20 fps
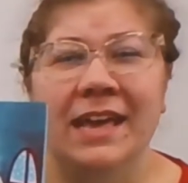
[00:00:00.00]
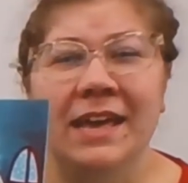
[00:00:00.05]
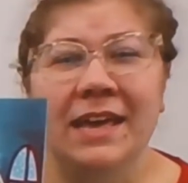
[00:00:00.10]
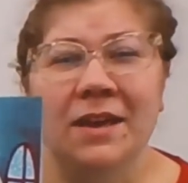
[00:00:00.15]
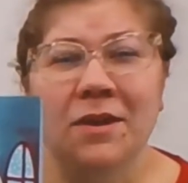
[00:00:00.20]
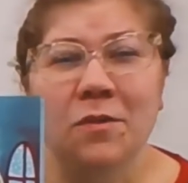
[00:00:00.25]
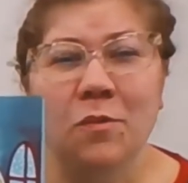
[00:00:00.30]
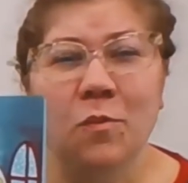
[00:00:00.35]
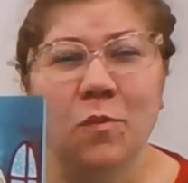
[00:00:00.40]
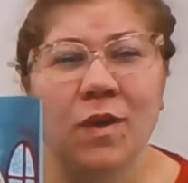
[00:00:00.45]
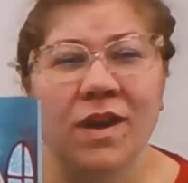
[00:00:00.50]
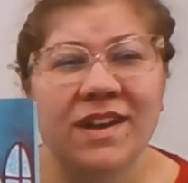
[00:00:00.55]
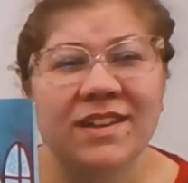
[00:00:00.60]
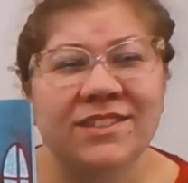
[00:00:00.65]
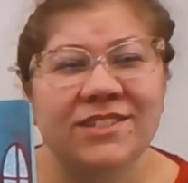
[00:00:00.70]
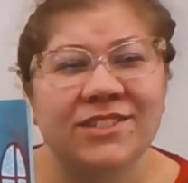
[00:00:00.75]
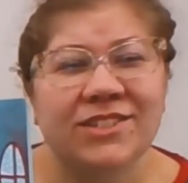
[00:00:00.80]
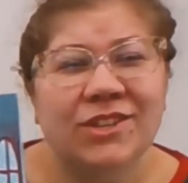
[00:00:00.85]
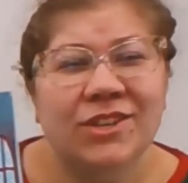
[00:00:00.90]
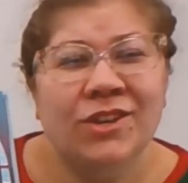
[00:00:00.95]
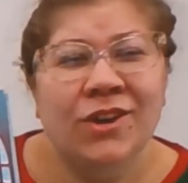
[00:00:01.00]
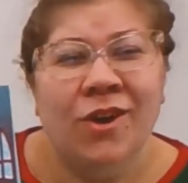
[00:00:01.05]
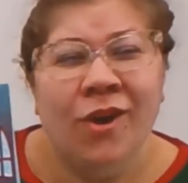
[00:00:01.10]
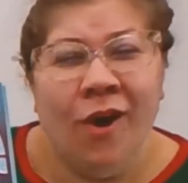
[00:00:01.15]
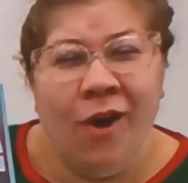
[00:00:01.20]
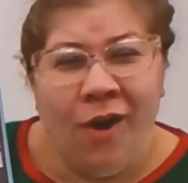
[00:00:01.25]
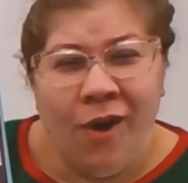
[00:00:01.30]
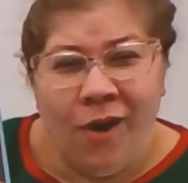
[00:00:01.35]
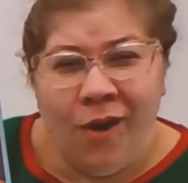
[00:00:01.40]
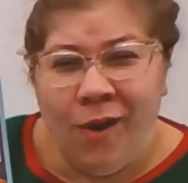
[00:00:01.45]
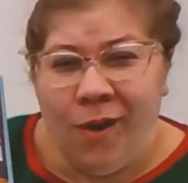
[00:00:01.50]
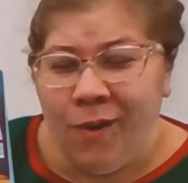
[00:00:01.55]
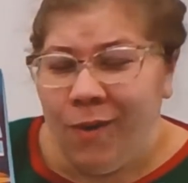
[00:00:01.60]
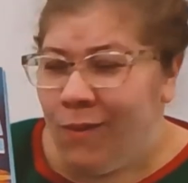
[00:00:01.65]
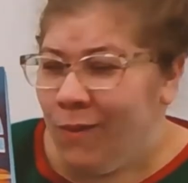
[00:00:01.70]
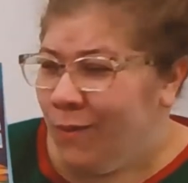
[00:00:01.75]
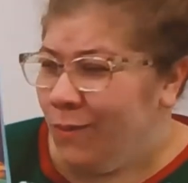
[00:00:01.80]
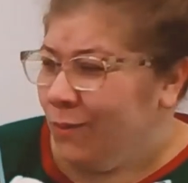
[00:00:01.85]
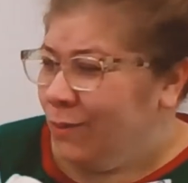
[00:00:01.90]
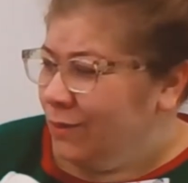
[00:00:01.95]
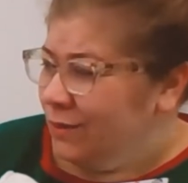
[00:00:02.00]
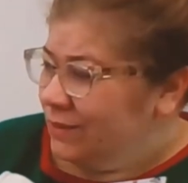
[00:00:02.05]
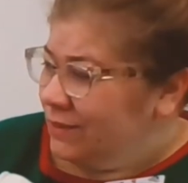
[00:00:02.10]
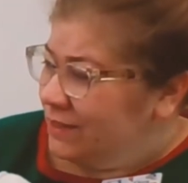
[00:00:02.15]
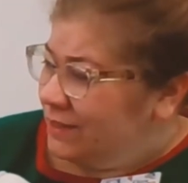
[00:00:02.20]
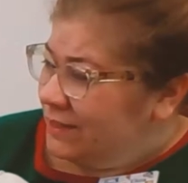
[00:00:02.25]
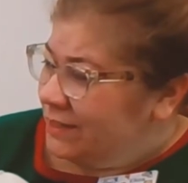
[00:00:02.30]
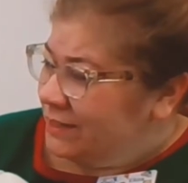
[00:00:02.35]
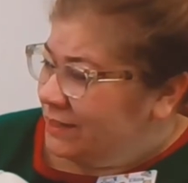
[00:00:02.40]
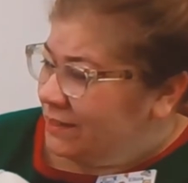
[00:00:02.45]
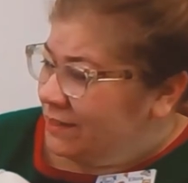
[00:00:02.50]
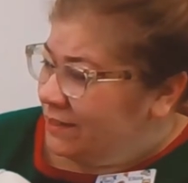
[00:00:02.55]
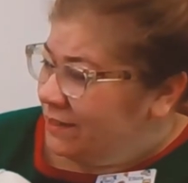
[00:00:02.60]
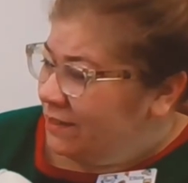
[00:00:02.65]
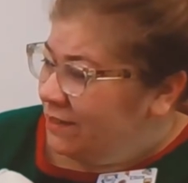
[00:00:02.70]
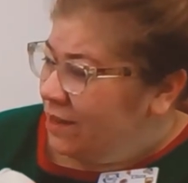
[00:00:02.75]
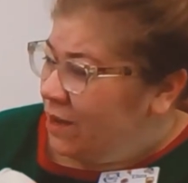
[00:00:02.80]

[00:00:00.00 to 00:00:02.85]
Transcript: It was cold.